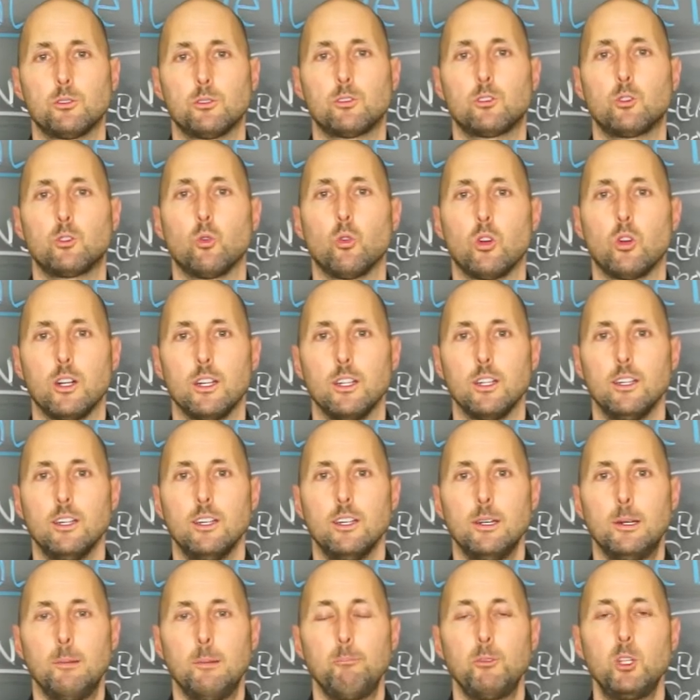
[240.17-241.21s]
story.
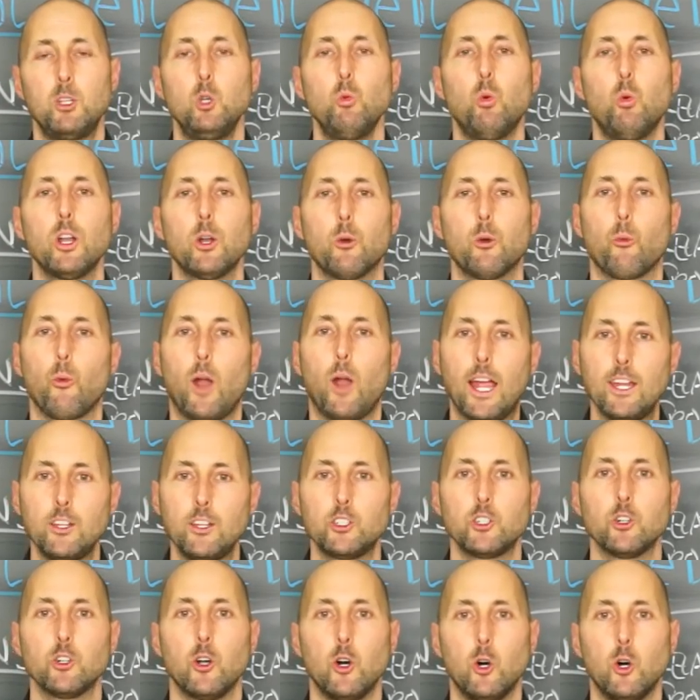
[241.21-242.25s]
You want to
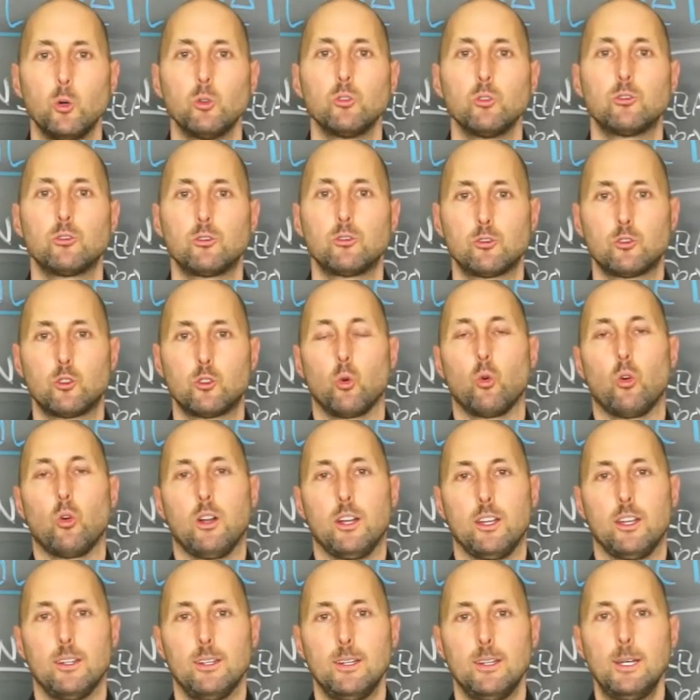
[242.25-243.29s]
write your own
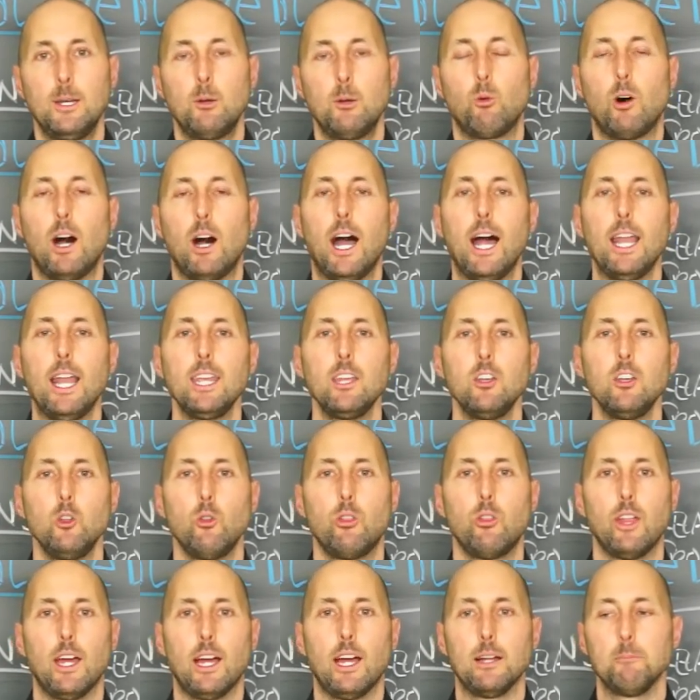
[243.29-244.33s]
story. Well, how do you do
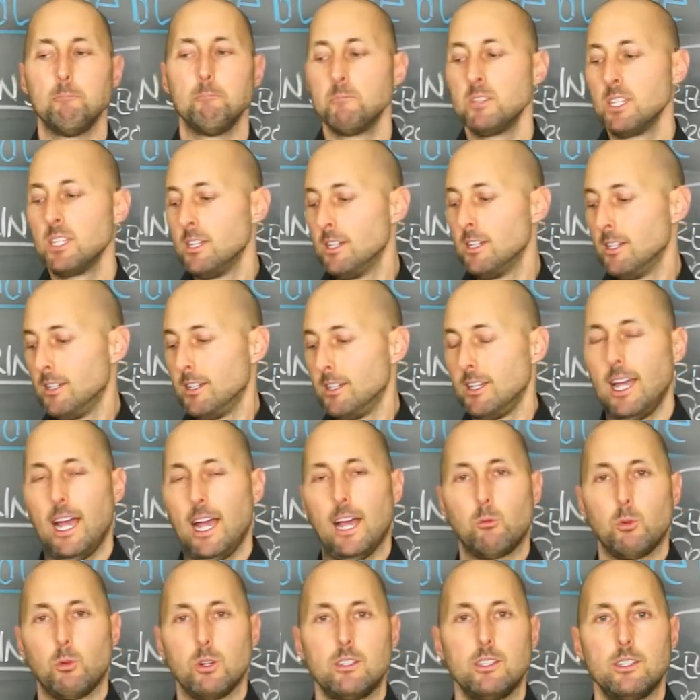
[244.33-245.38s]
that?
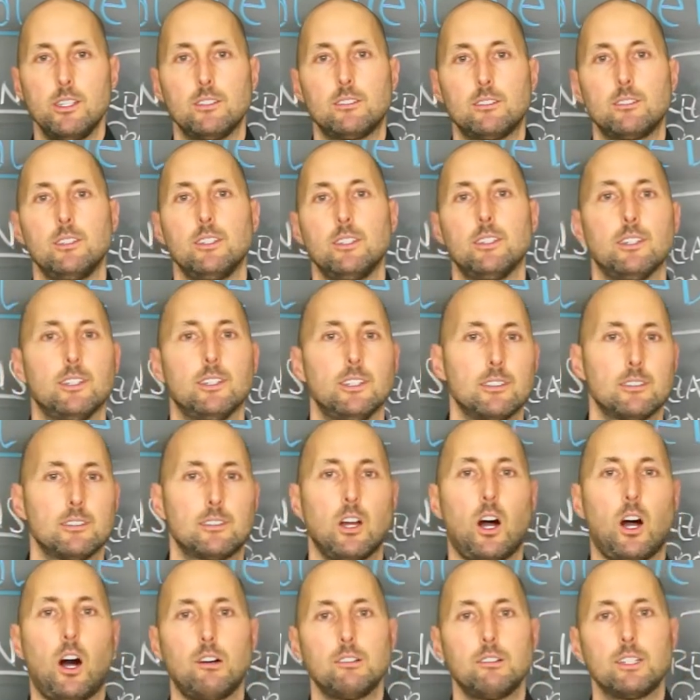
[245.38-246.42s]
Edward Deci and his
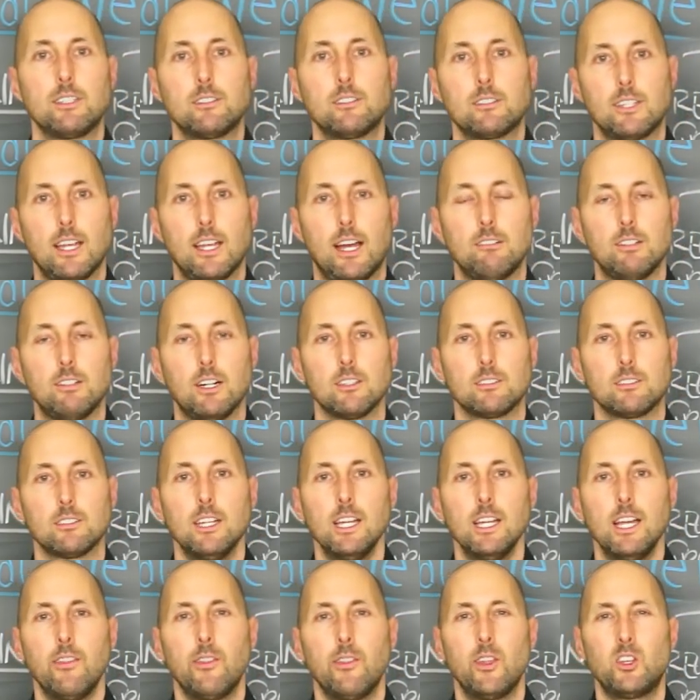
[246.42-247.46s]
colleagues tell us
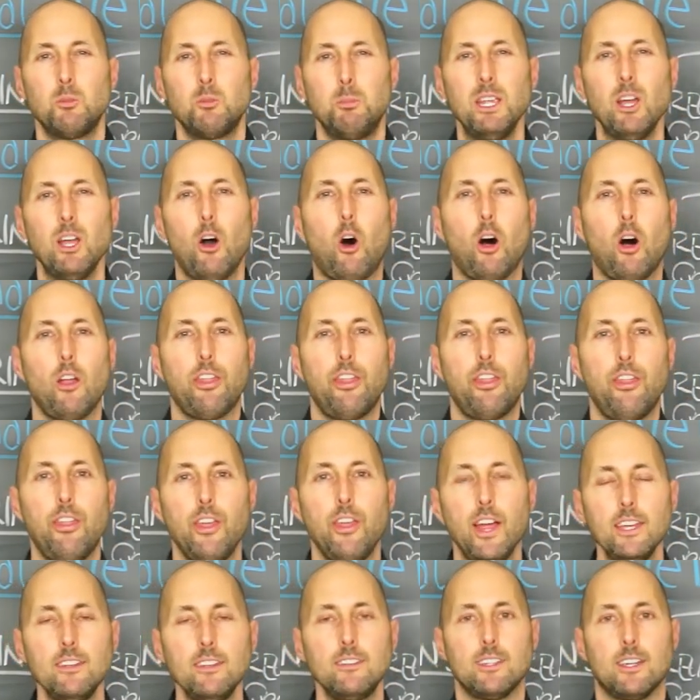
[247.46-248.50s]
that to be
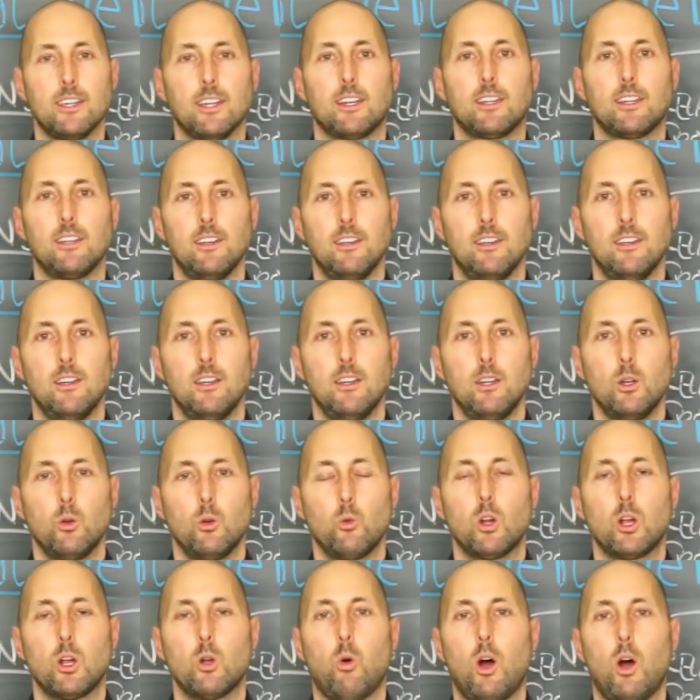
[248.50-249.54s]
authentic
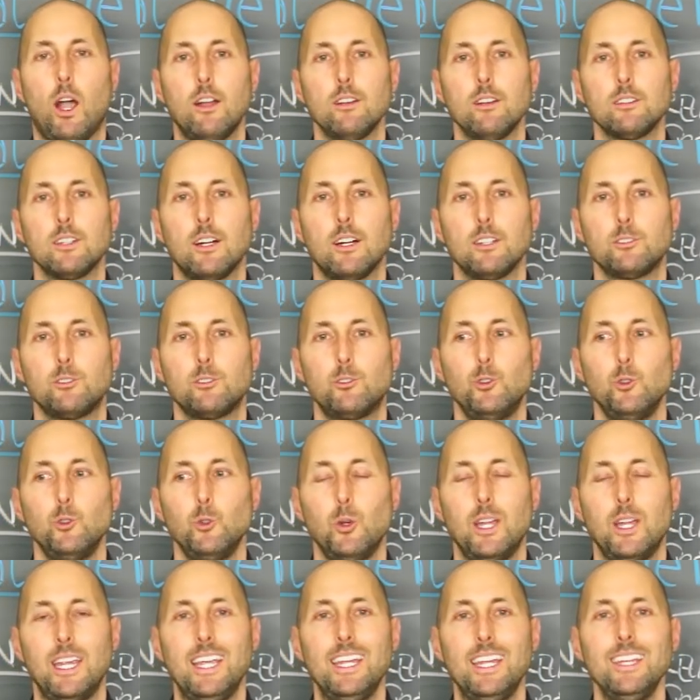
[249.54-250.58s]
requires us
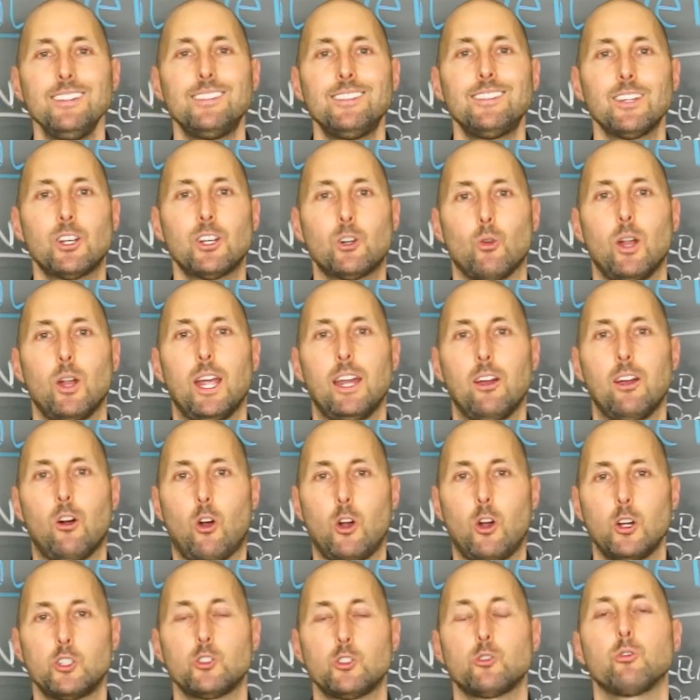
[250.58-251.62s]
to integrate
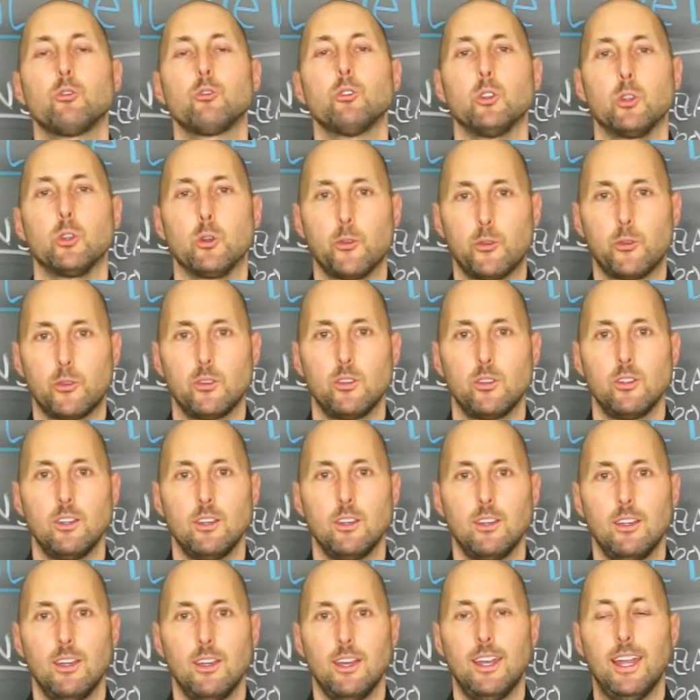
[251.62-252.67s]
our truths
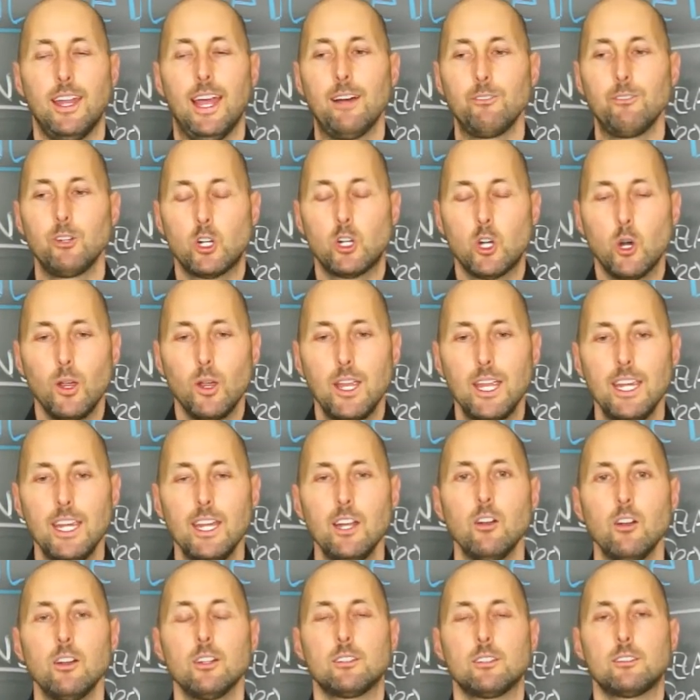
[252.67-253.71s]
and to have a
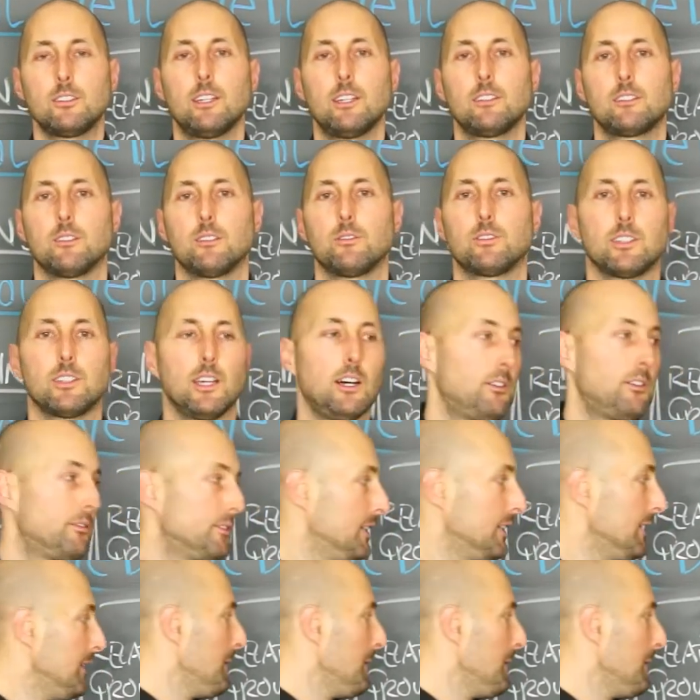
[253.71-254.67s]
coherent sense of self.